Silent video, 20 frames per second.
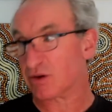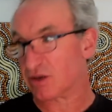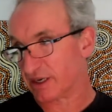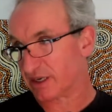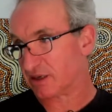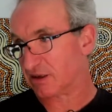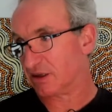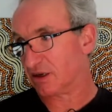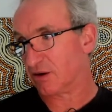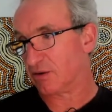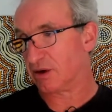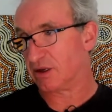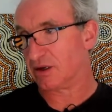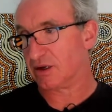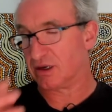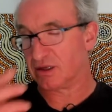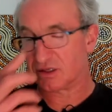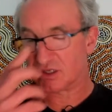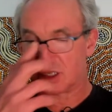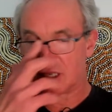Like, you know,
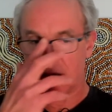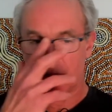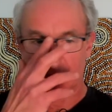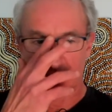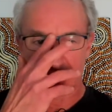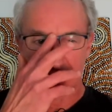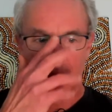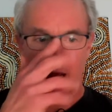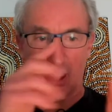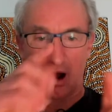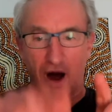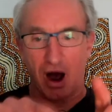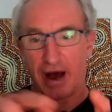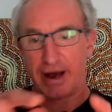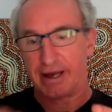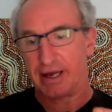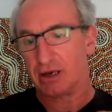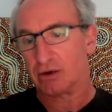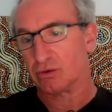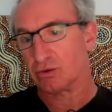in C, when you say I
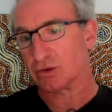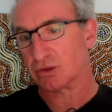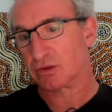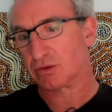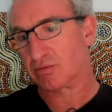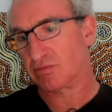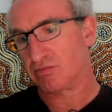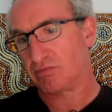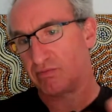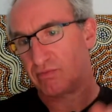equals